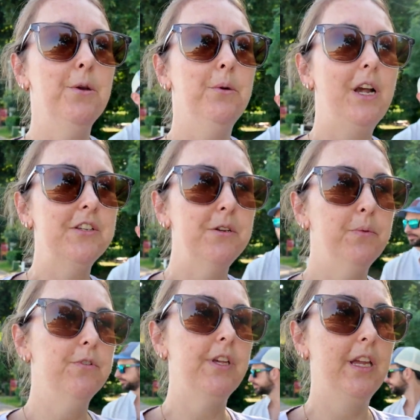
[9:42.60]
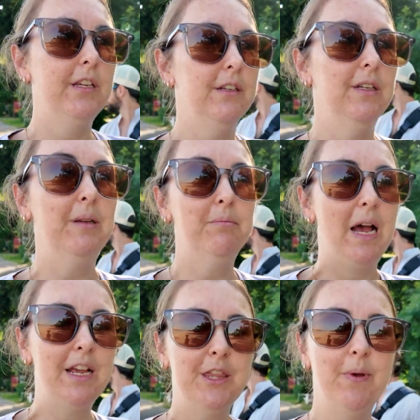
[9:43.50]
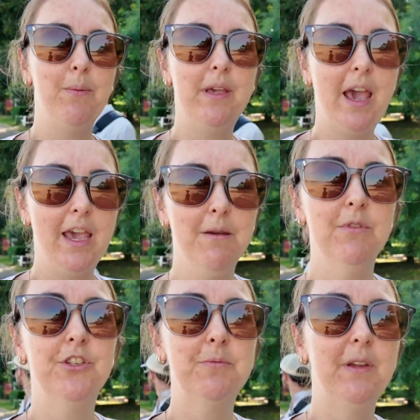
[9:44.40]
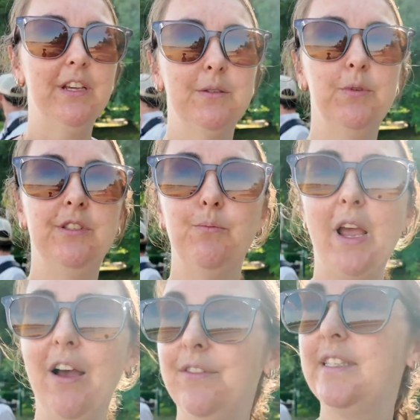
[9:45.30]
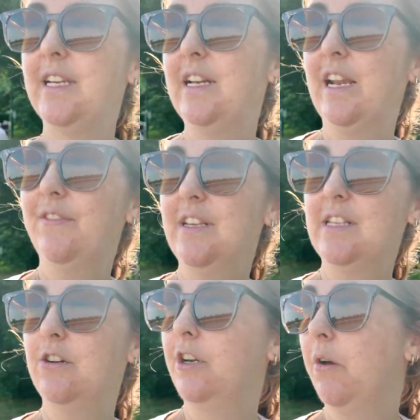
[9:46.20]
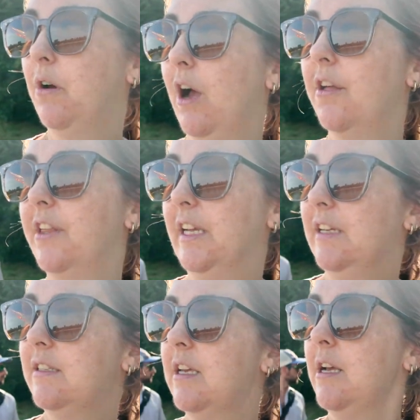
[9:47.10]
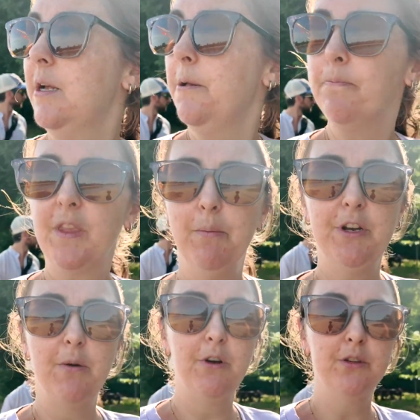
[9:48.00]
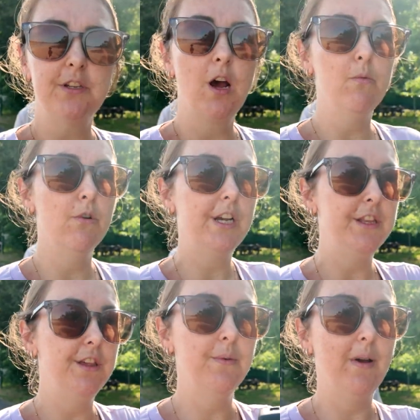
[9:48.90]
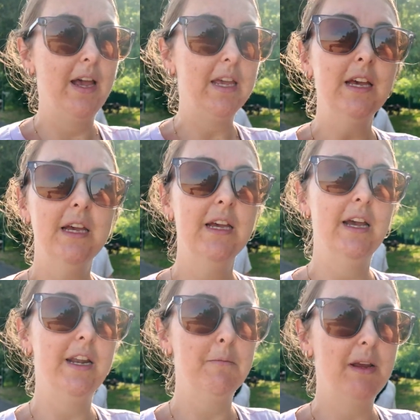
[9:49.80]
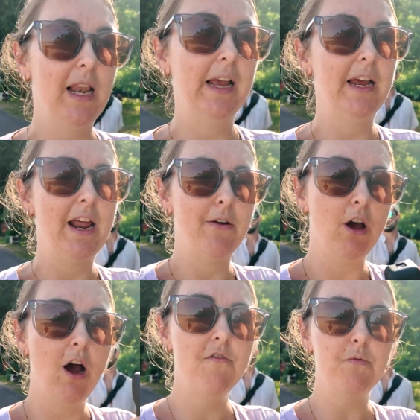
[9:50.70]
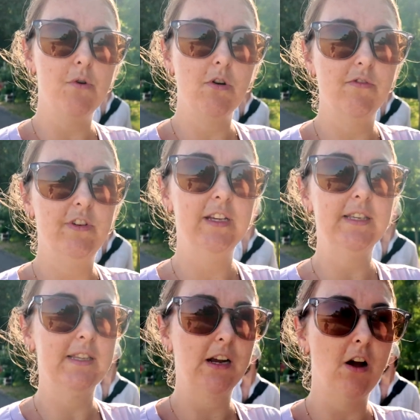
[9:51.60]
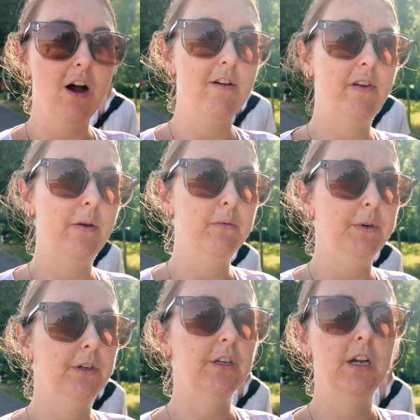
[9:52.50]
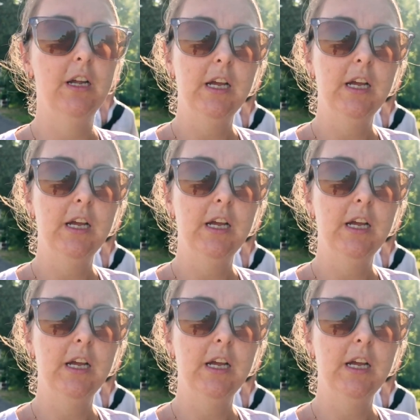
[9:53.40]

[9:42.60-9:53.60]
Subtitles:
We're actually walking back the way we came just because we haven't seen any of these little go-kart things, and we don't want to start walking the other way and it'd be like an hour and a half walk versus like a half an hour walk.